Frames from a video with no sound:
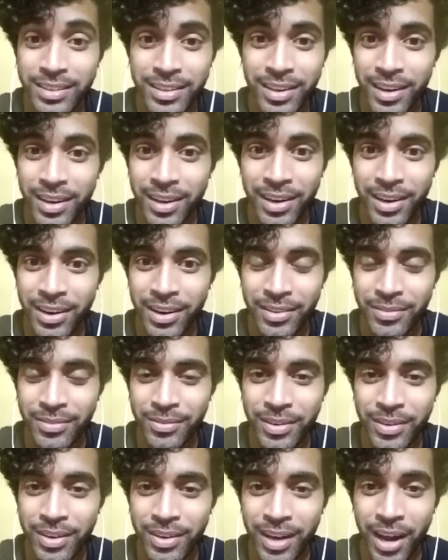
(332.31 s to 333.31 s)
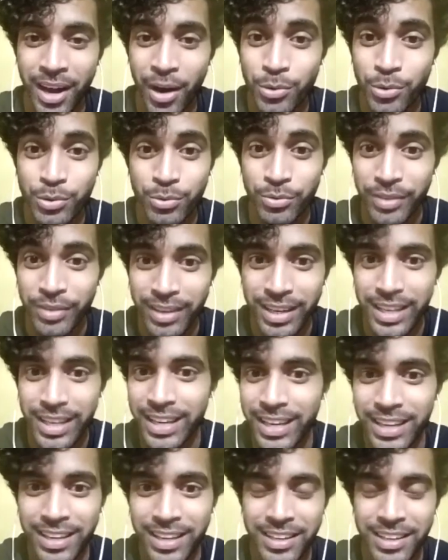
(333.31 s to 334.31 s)
Uh, How's
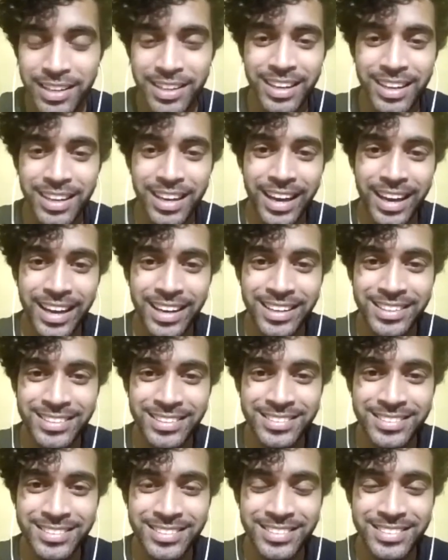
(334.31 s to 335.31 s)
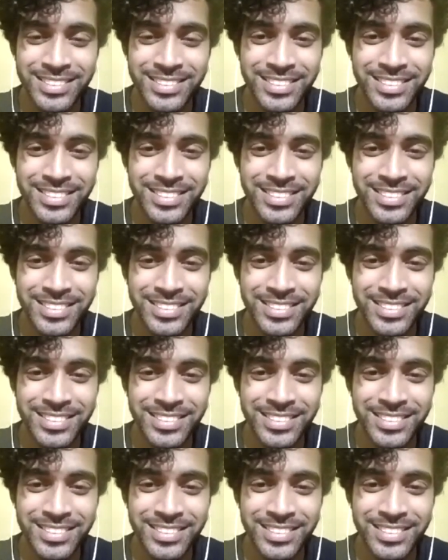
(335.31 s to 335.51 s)
Willie? And